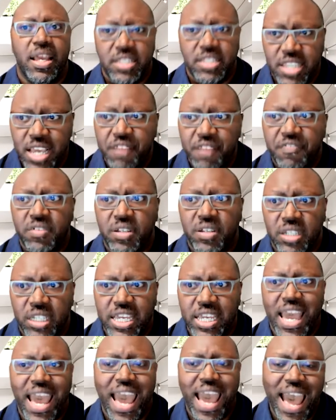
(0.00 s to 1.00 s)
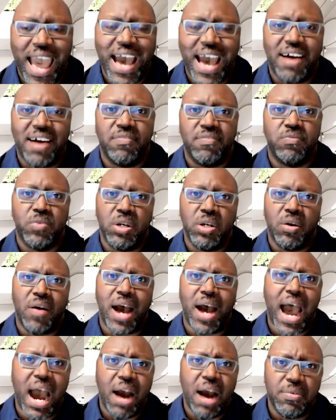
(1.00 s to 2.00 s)
definitely have real
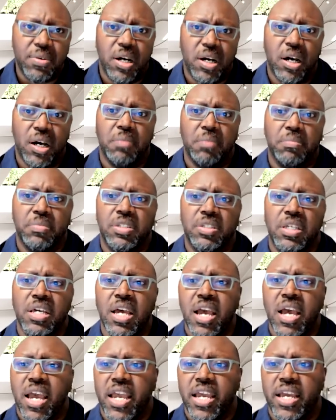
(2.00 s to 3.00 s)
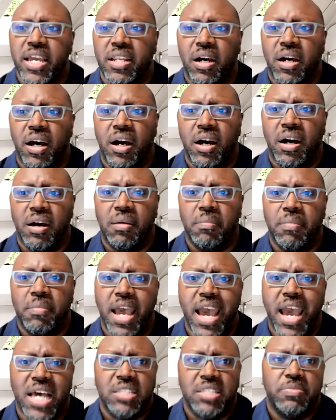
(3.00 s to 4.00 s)
outcomes. It
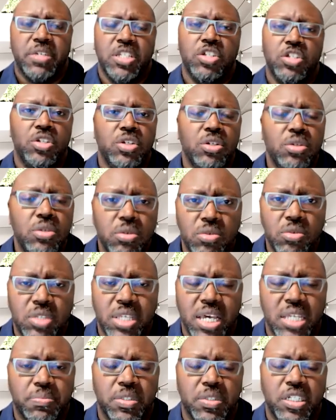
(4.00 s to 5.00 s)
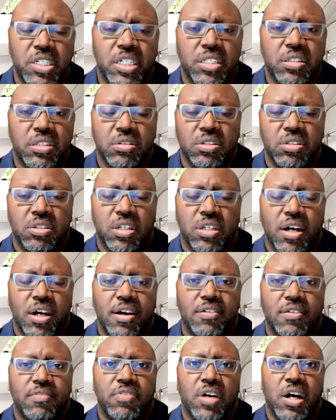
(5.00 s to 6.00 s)
has been used as predictors
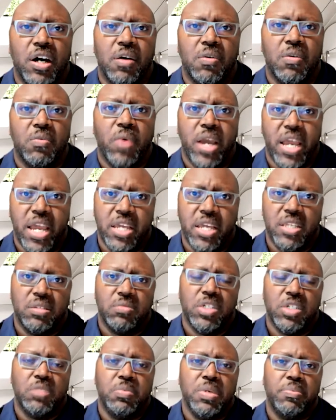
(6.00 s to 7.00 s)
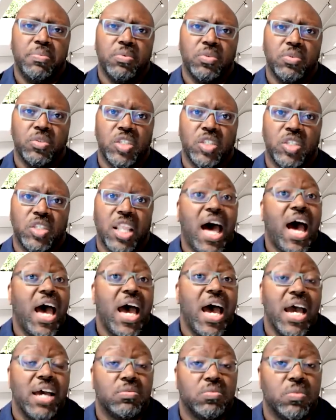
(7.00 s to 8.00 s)
of ways in which people's
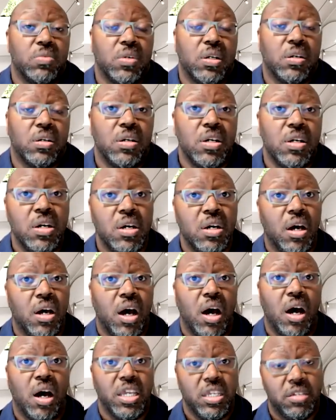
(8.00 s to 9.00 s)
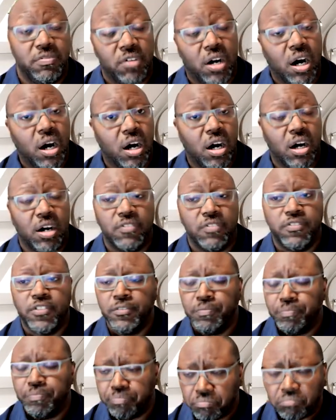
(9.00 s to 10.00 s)
lives will evolve.
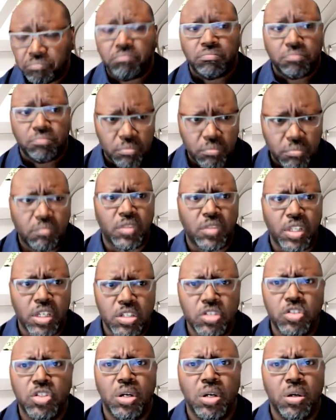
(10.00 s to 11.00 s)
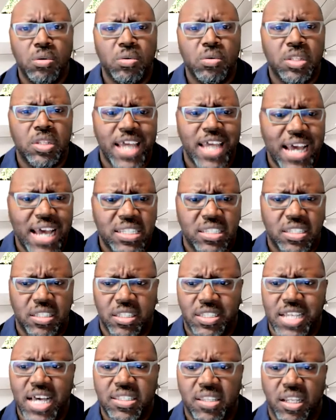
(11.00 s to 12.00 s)
So
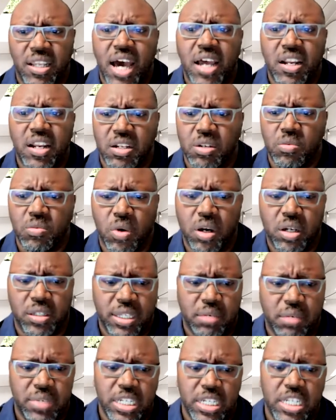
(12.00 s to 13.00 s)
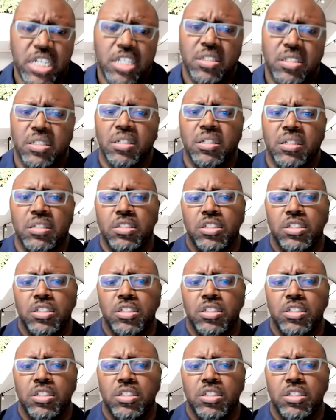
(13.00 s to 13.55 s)
that's a lot of the work that we need to